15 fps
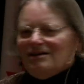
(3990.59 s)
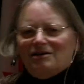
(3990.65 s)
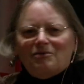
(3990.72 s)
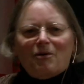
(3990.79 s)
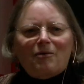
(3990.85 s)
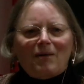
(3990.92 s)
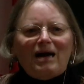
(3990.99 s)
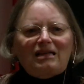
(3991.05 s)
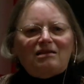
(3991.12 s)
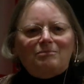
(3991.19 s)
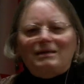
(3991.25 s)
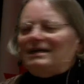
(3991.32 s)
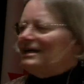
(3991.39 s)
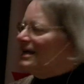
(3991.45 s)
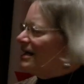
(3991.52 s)
we're right at the
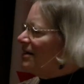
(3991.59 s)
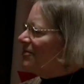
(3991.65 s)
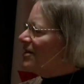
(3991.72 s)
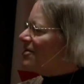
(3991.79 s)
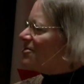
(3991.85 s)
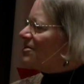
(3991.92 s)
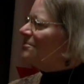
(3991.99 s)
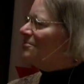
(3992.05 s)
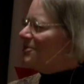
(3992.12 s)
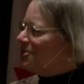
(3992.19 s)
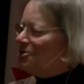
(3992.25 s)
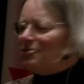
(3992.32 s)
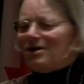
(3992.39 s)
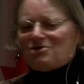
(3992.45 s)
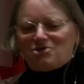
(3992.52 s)
beginning of this. Good
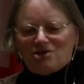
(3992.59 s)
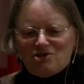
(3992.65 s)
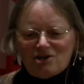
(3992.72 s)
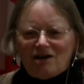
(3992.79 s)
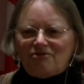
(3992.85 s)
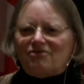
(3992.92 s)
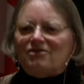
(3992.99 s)
question, Jeff.